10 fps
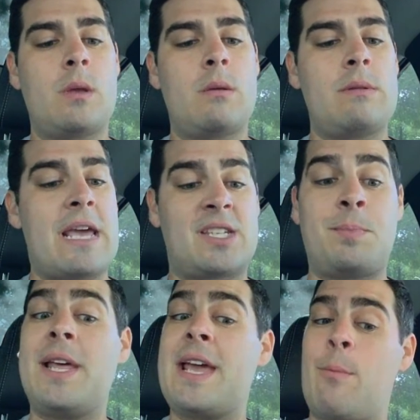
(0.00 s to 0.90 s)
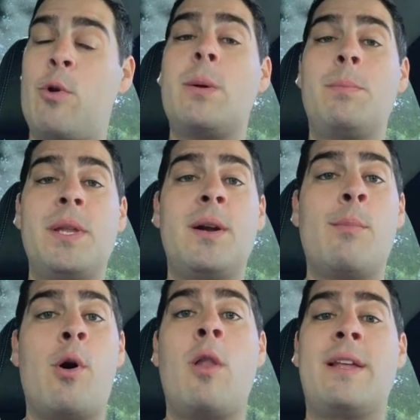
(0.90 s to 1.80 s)
Next play, Emery completed a
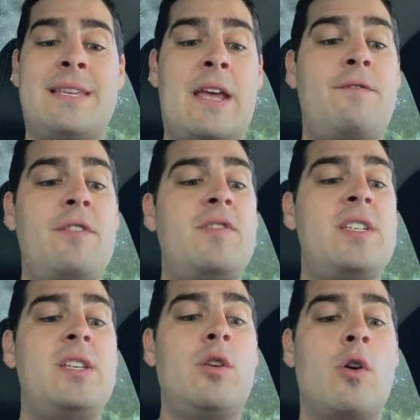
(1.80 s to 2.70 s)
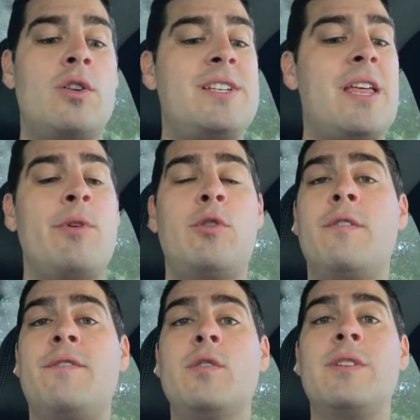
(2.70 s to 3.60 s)
ball like 10, 15 yards down the middle
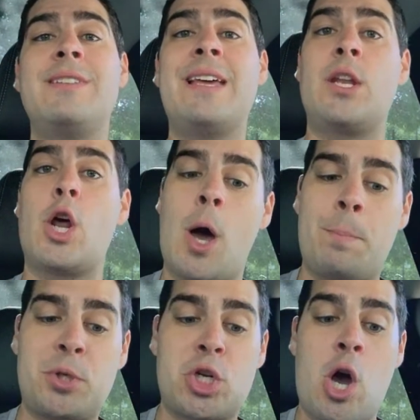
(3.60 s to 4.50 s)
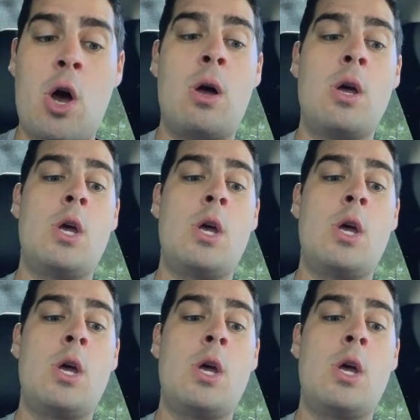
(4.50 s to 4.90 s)
of the field to Dalen Upshaw.